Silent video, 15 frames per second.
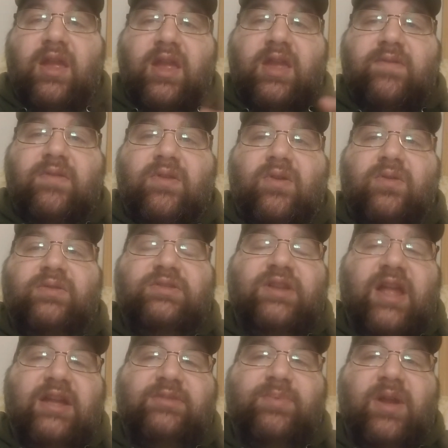even though the
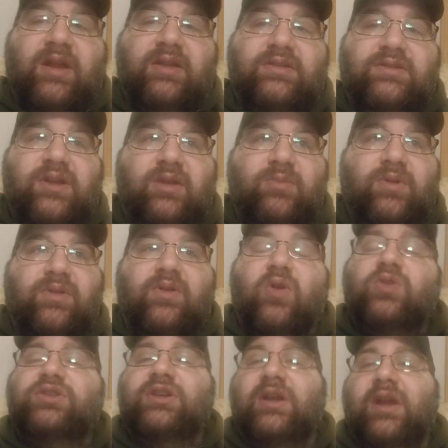Slashback is done with,
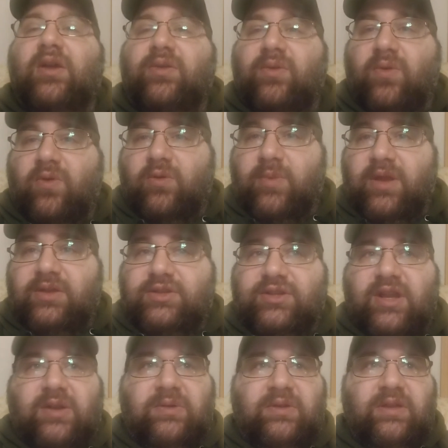go check out the TheHORRORman
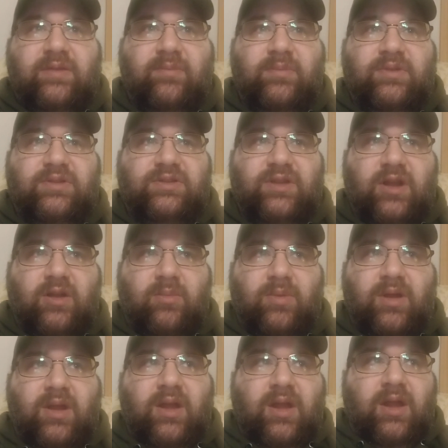channel. Give him a sub.
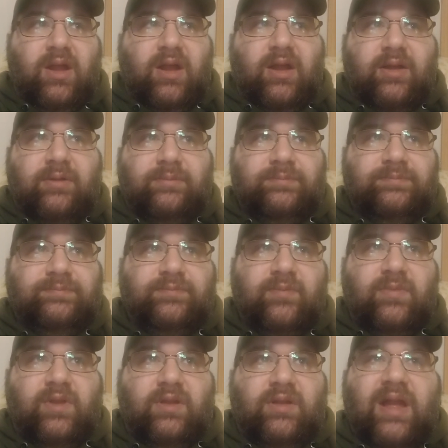Um,
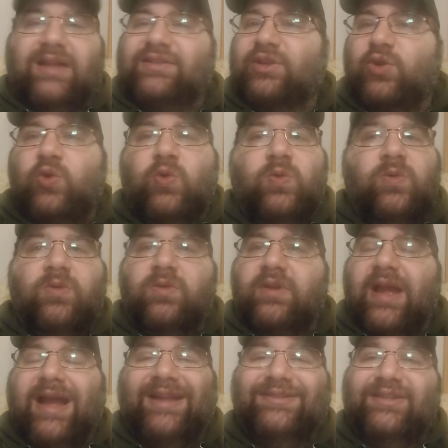lots of cool
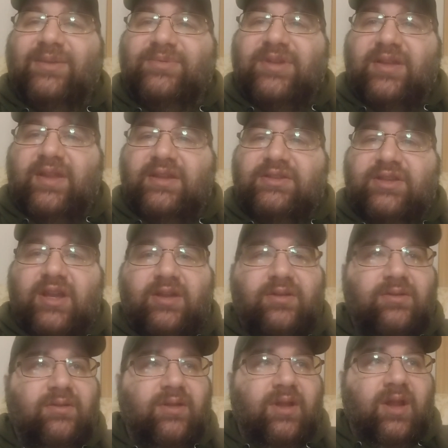concepts on that
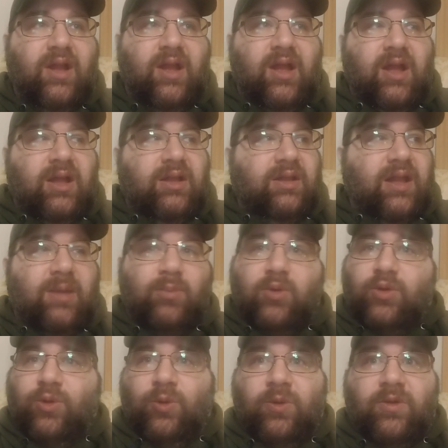channel. A lot
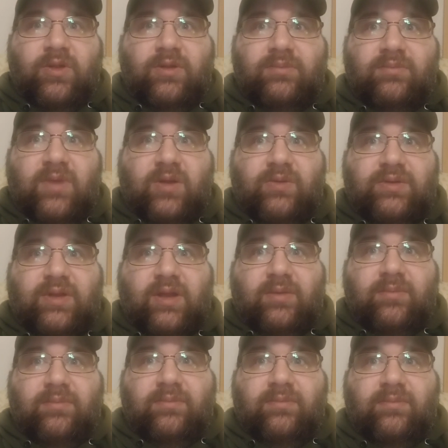more cooler than
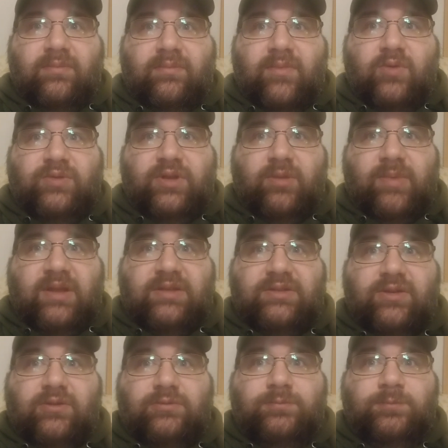Mountaintop Motel
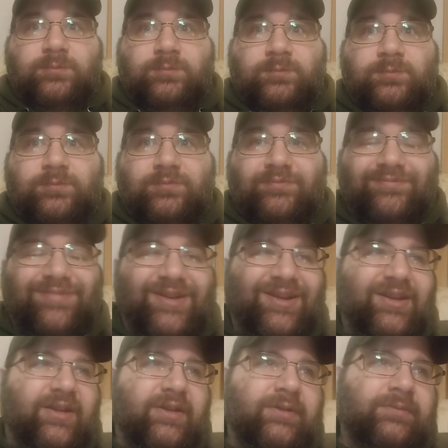Massacre.
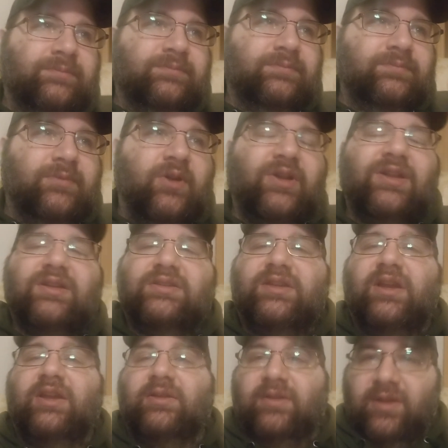But um, all kidding
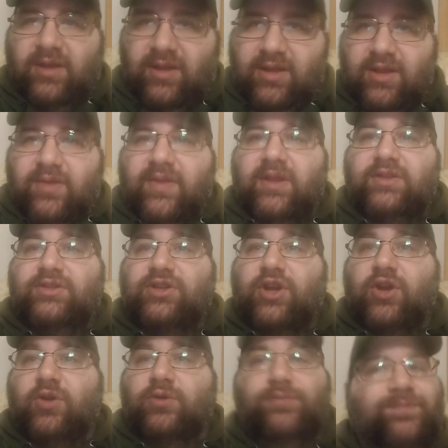aside, thanks,
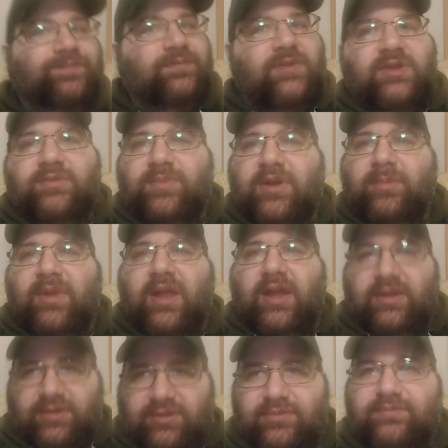Joe. It's been a
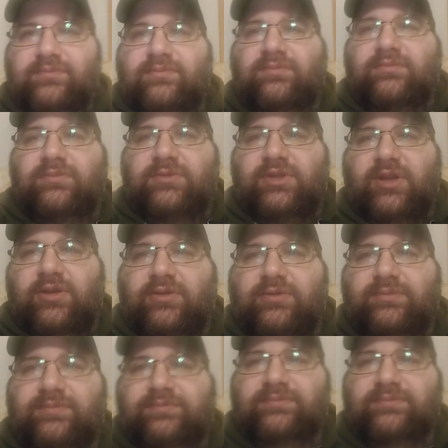blast. Cheers.